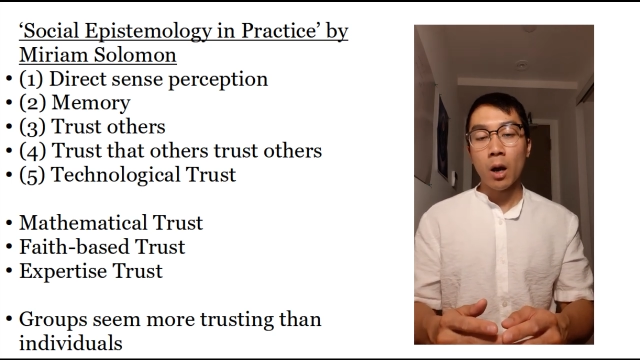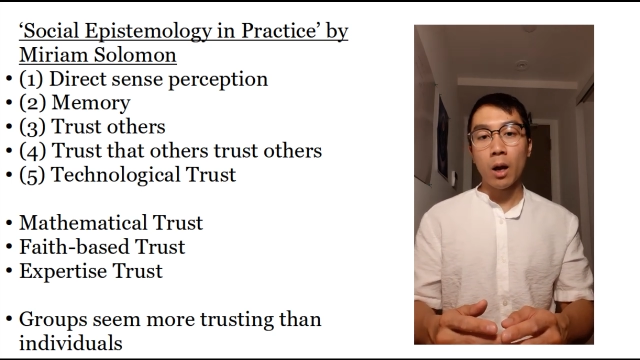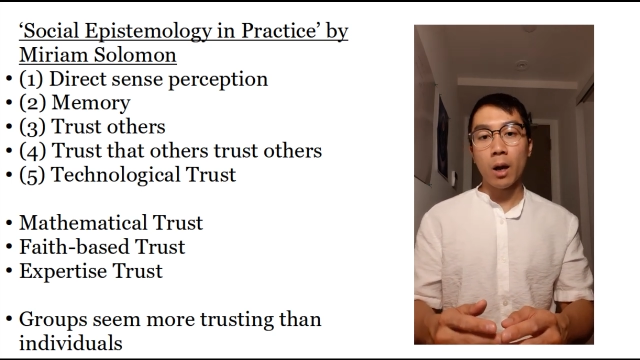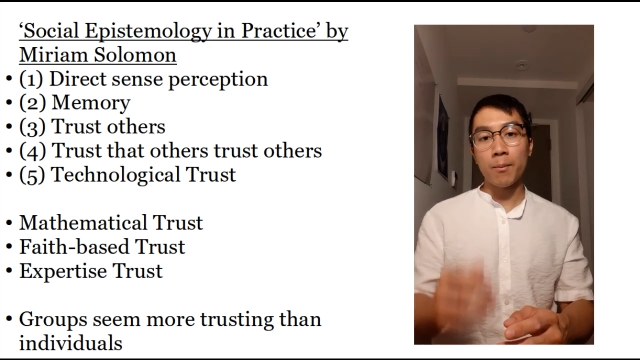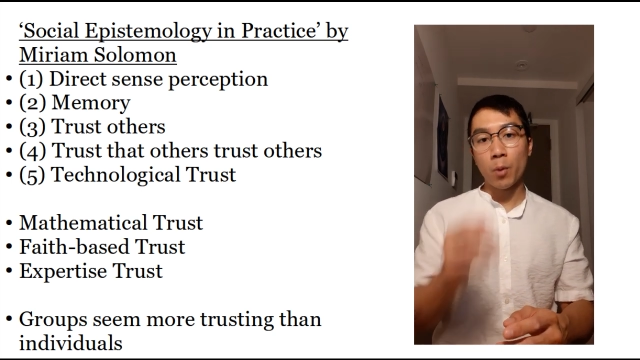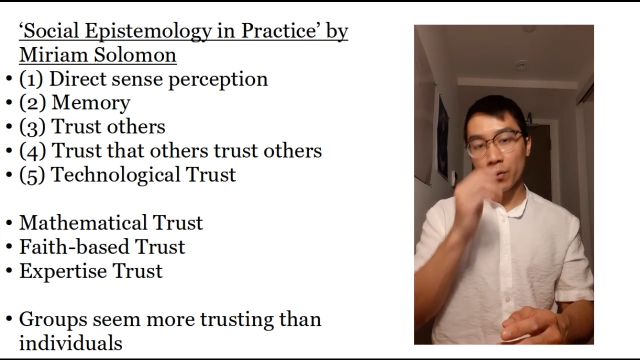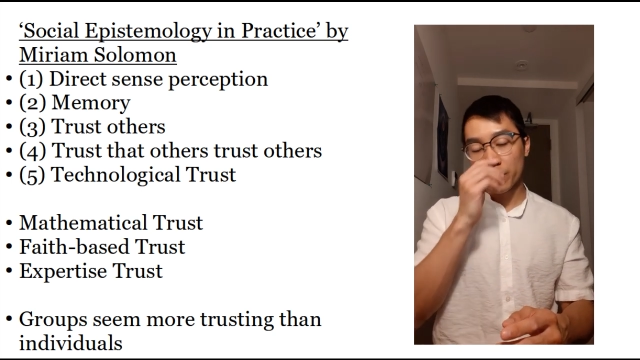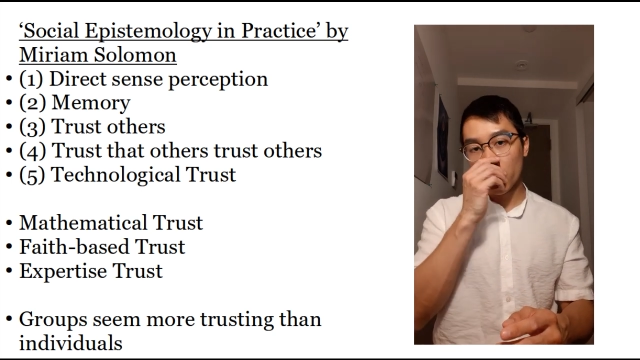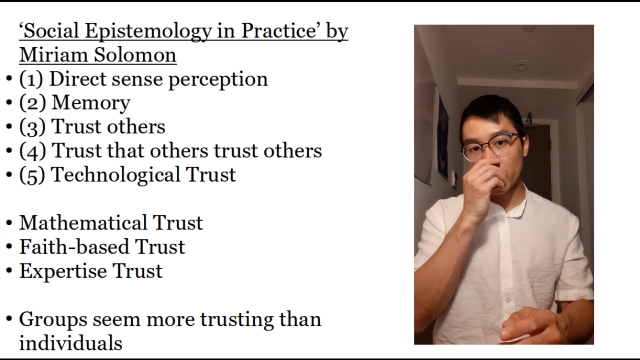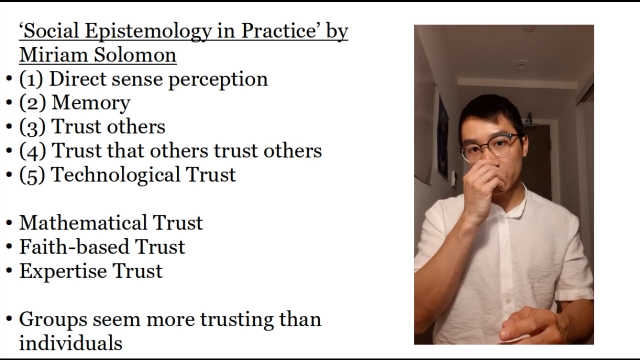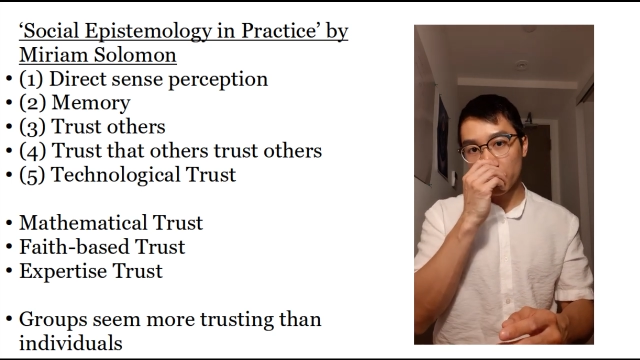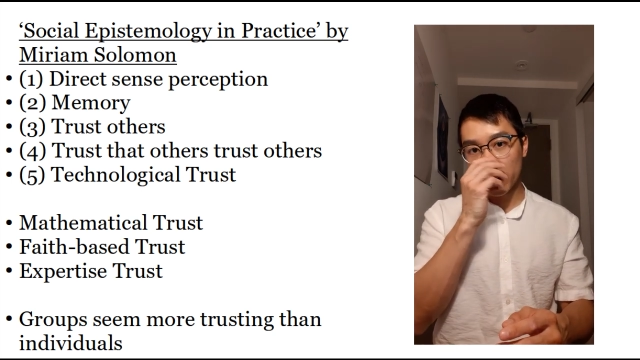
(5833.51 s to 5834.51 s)
or if you
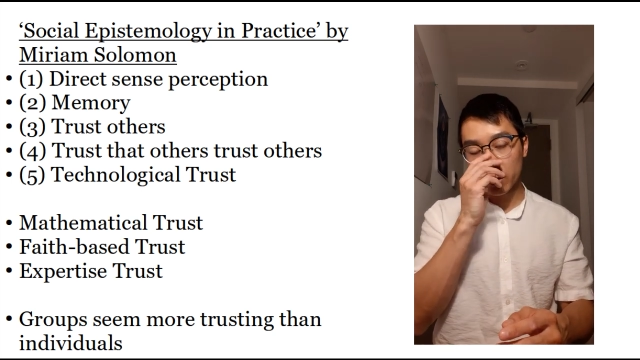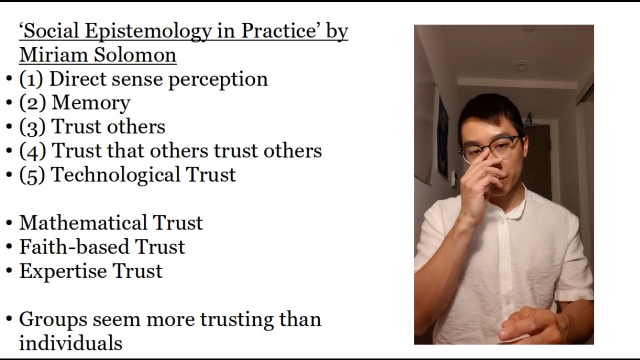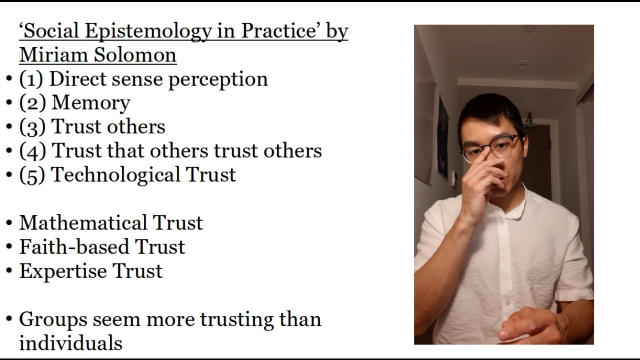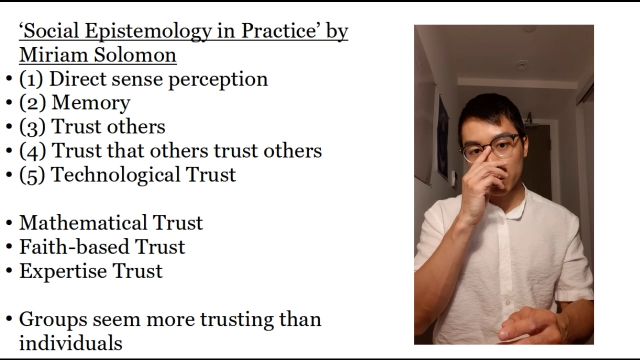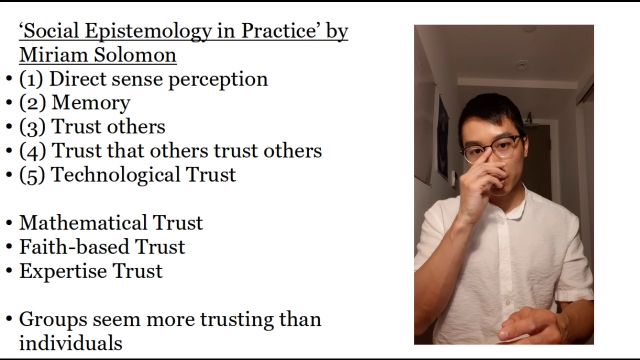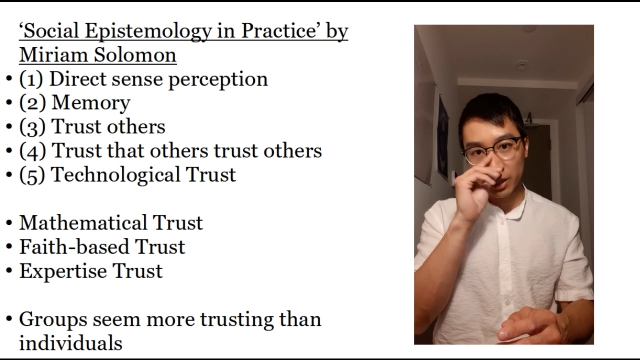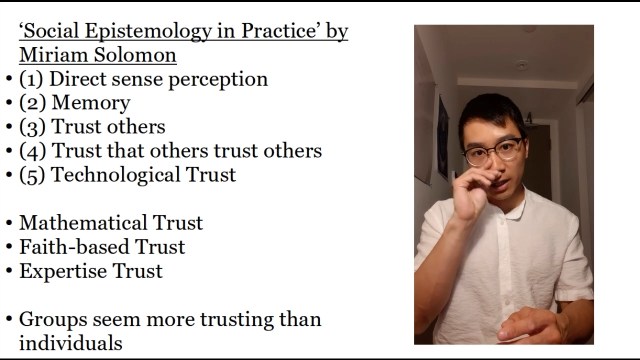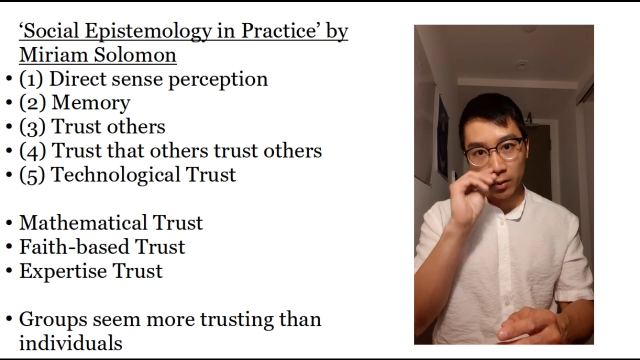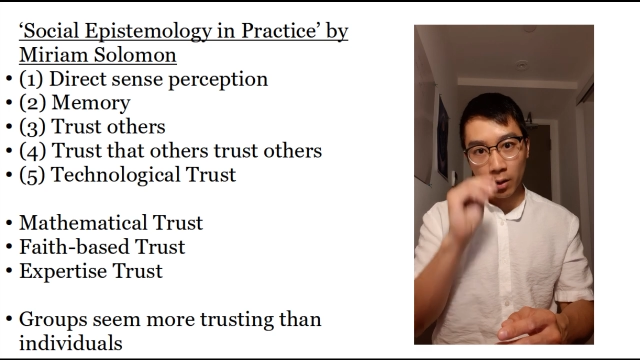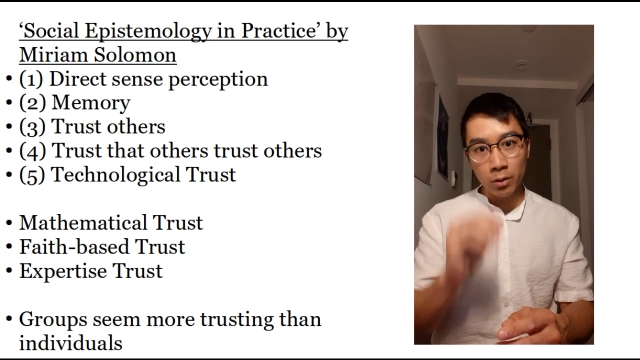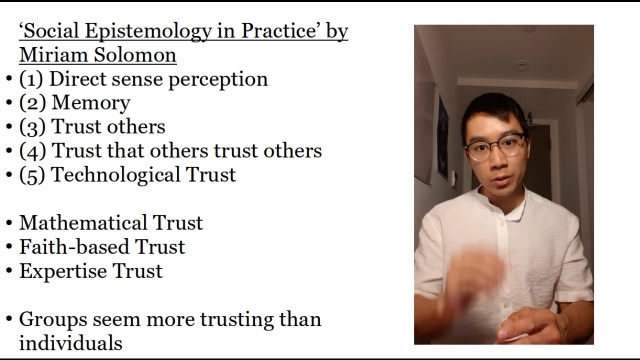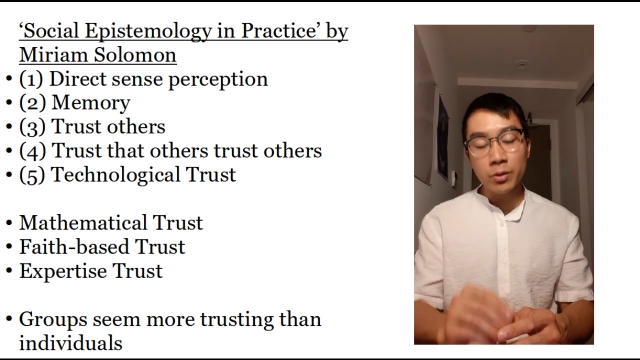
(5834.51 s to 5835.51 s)
want to do medical research in general,